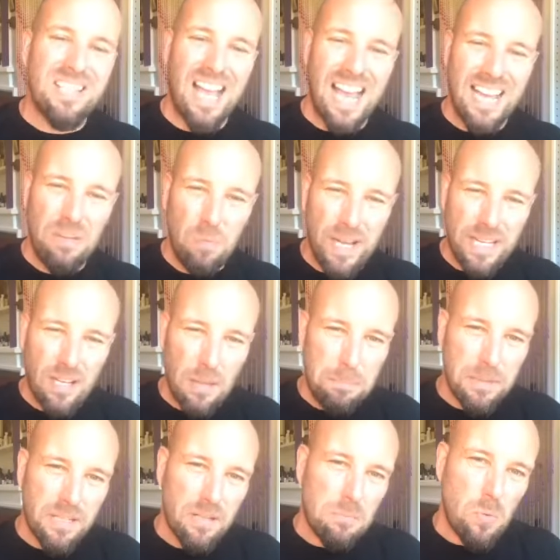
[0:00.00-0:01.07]
I wake up
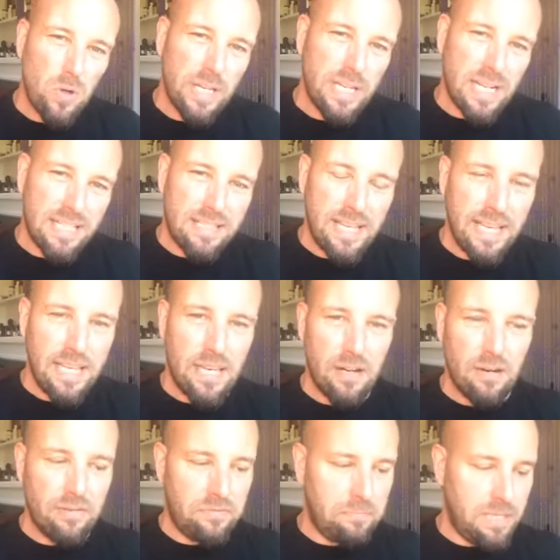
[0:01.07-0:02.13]
in the morning and I take care
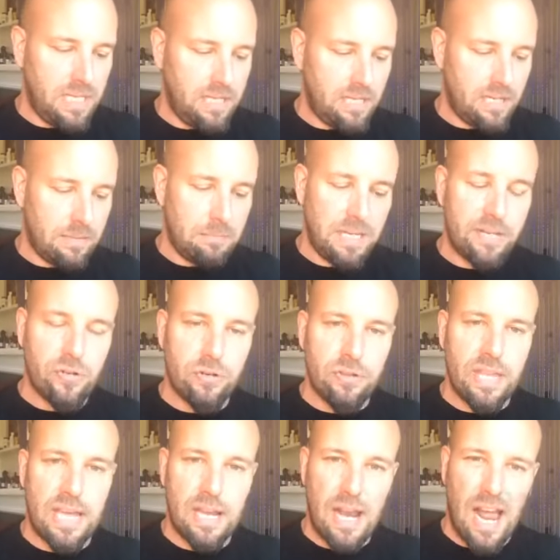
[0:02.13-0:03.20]
of me and I make sure that